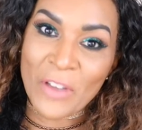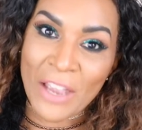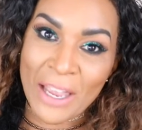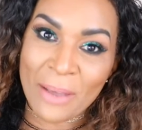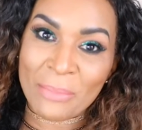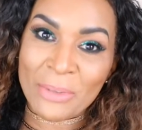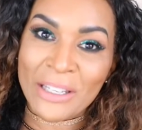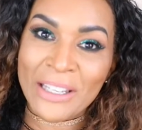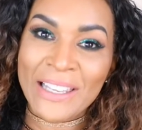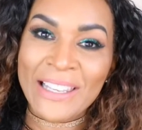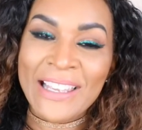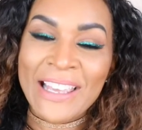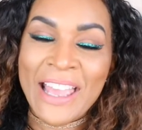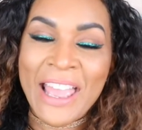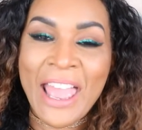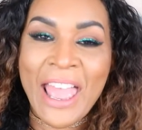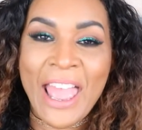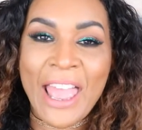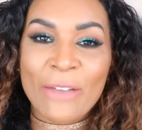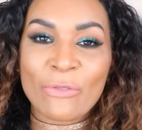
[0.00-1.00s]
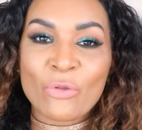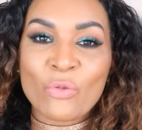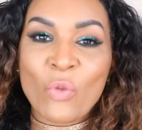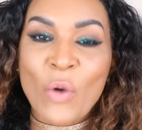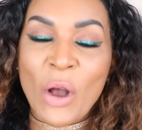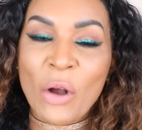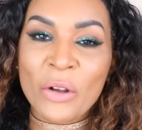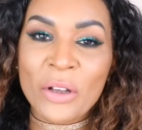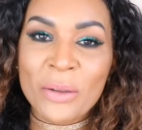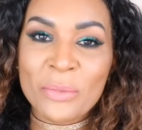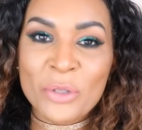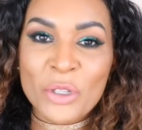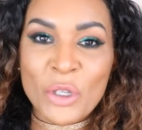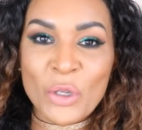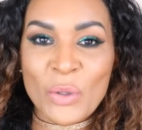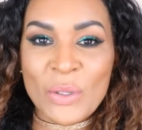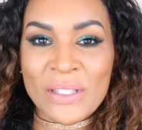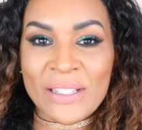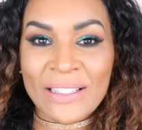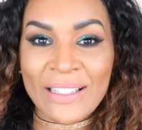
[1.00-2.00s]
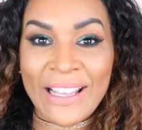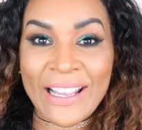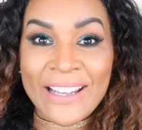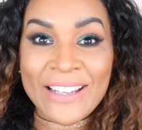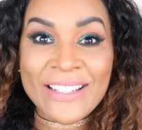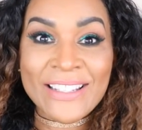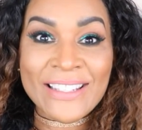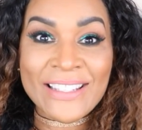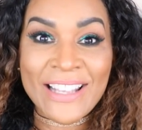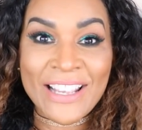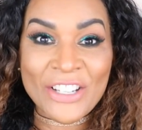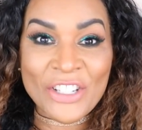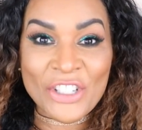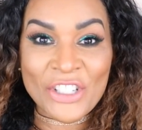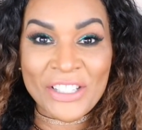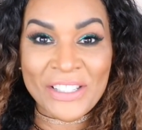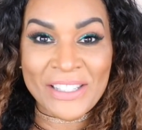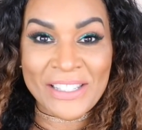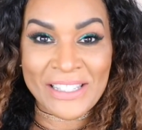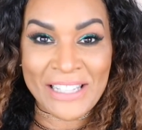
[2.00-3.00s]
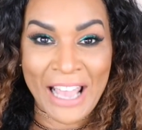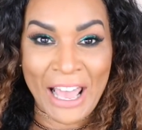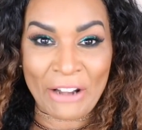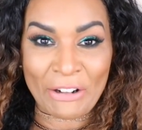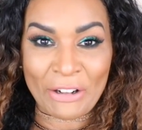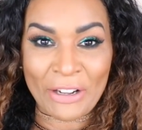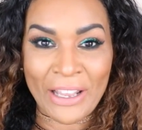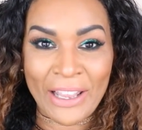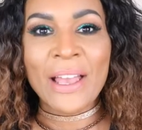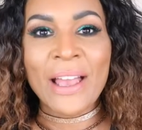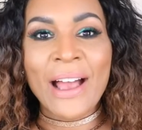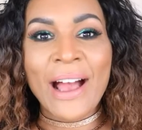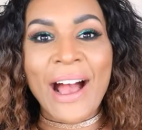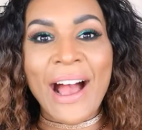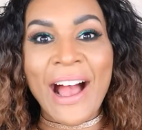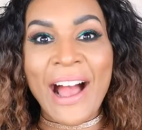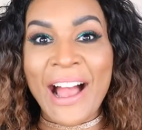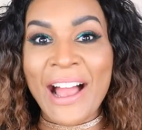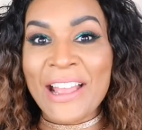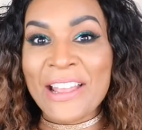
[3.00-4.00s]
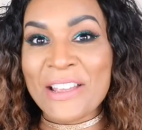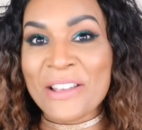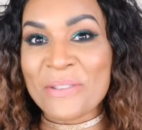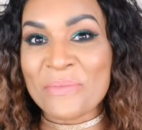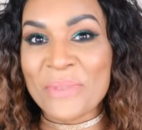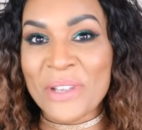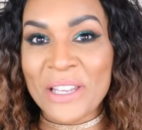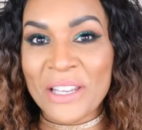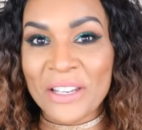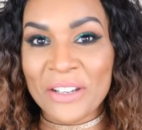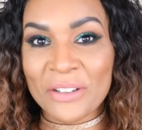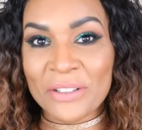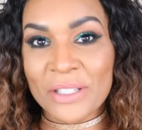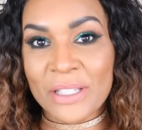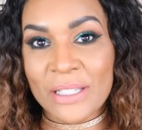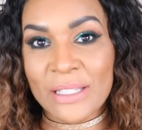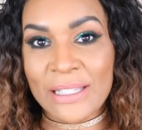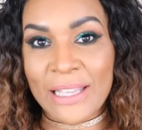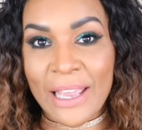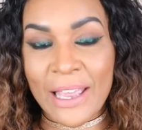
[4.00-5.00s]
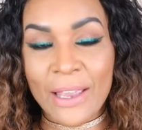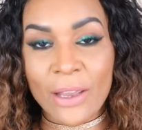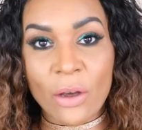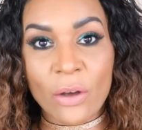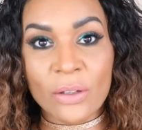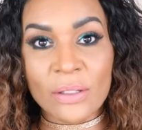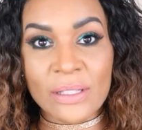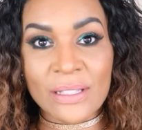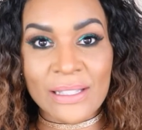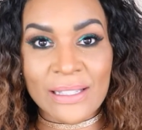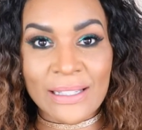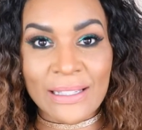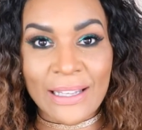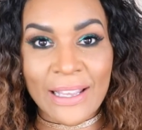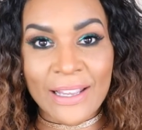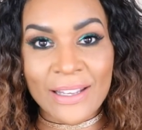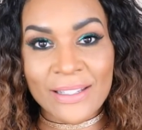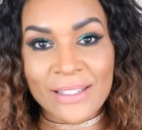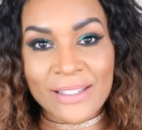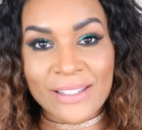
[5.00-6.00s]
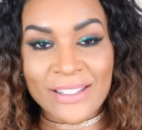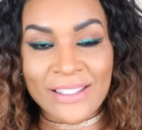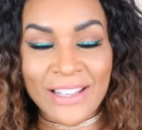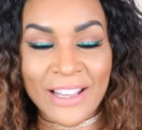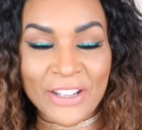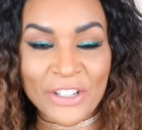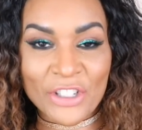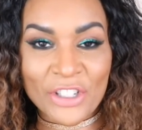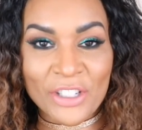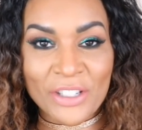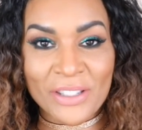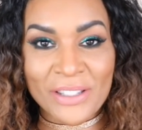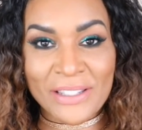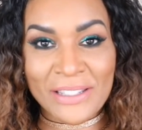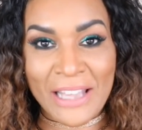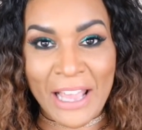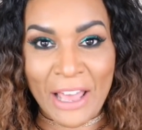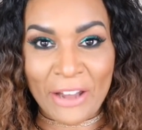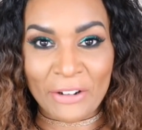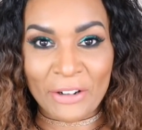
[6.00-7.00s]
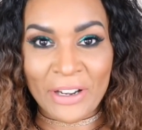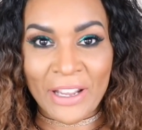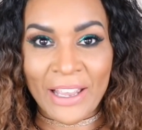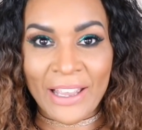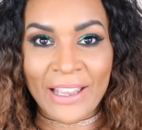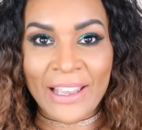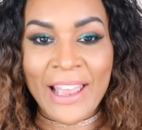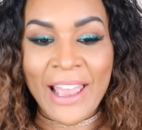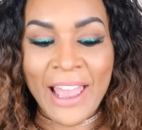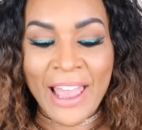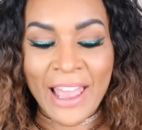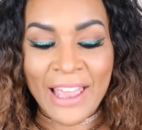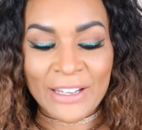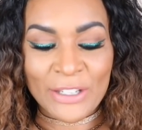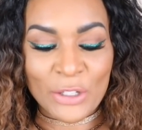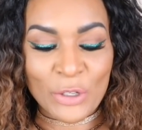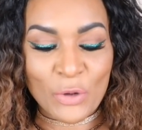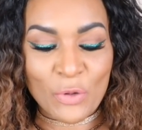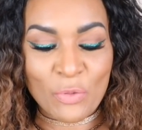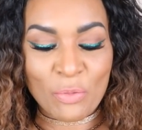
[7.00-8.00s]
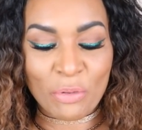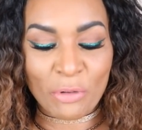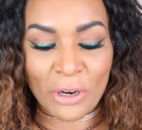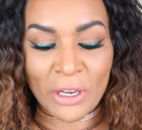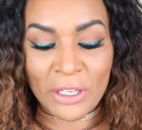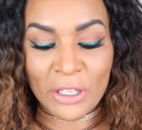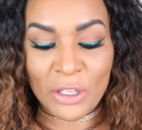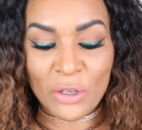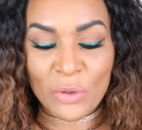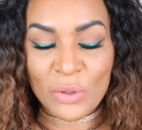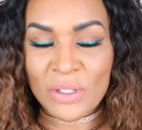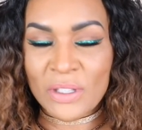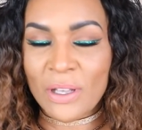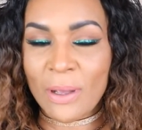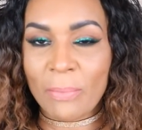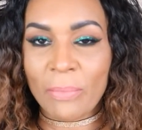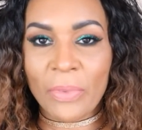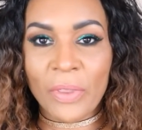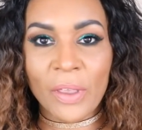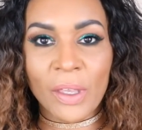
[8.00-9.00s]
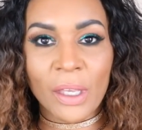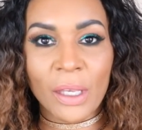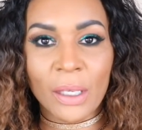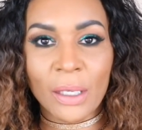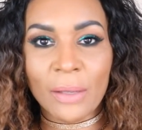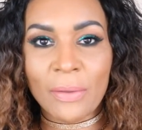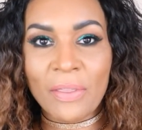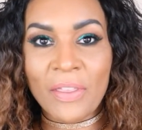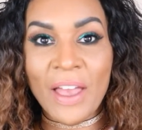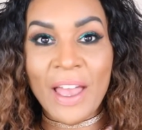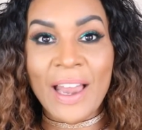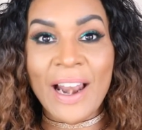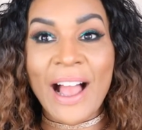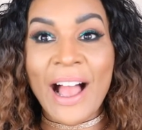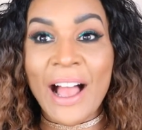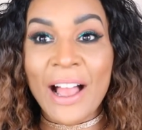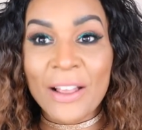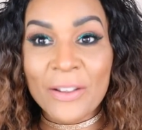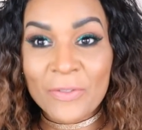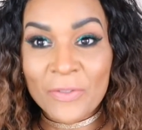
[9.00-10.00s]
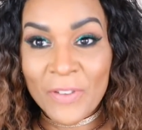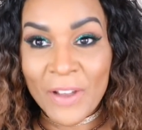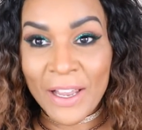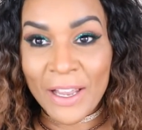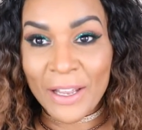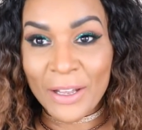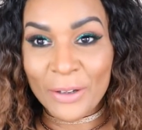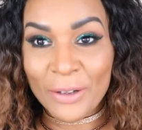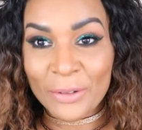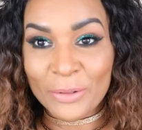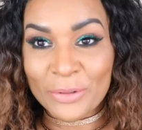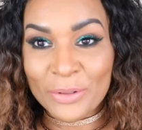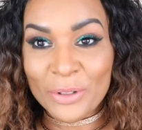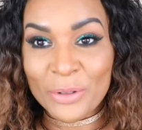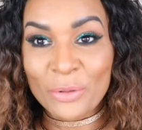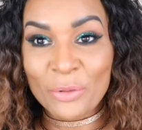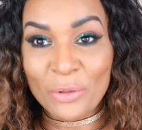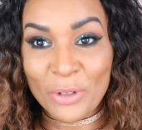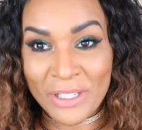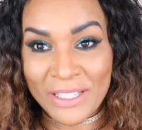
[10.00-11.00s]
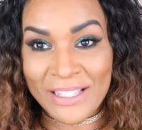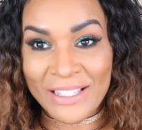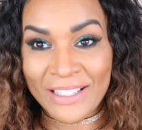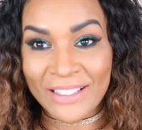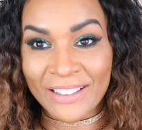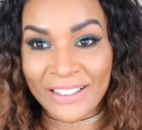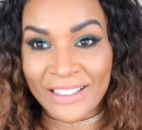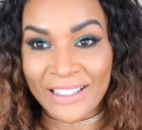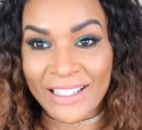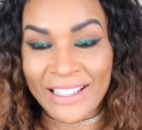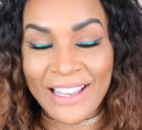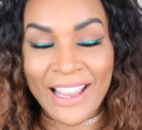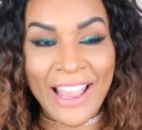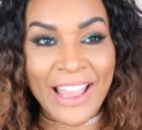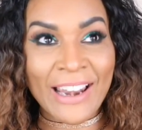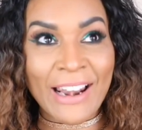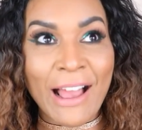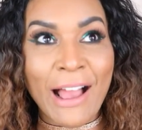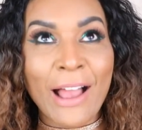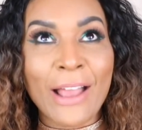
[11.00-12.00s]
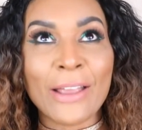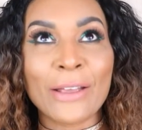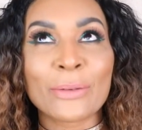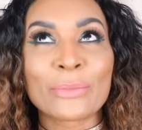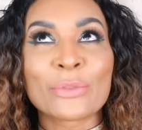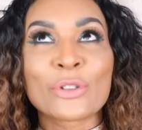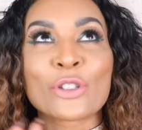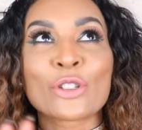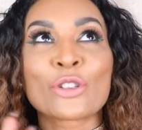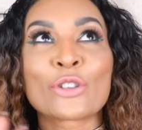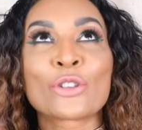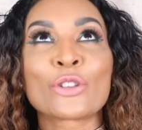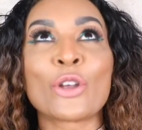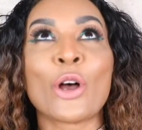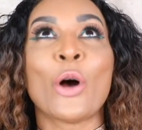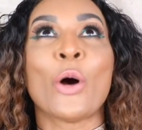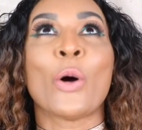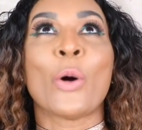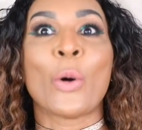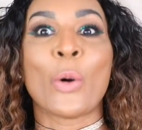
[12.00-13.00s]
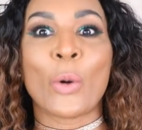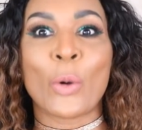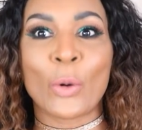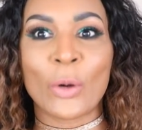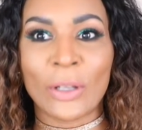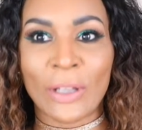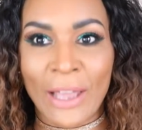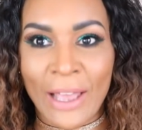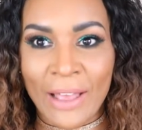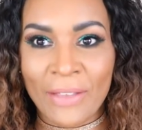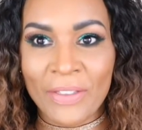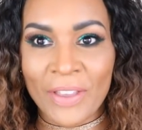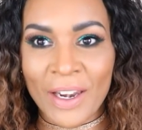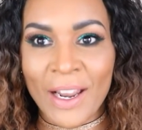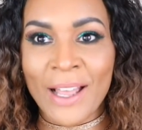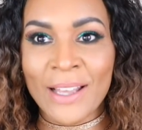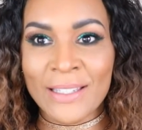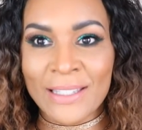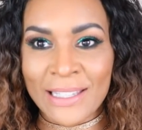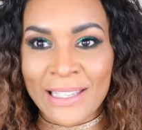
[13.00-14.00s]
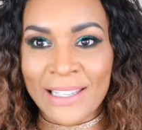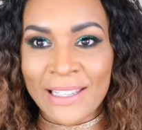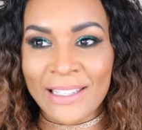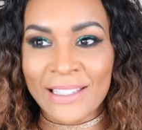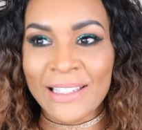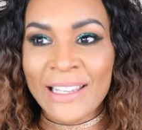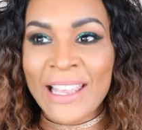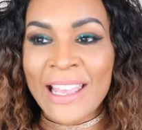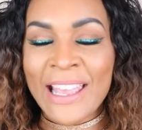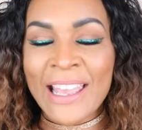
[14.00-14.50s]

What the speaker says: family, and welcome to Slay Session Saturday. I am here today on Slay Session Saturday to bring you something that I found recently, and I am so glad that I did.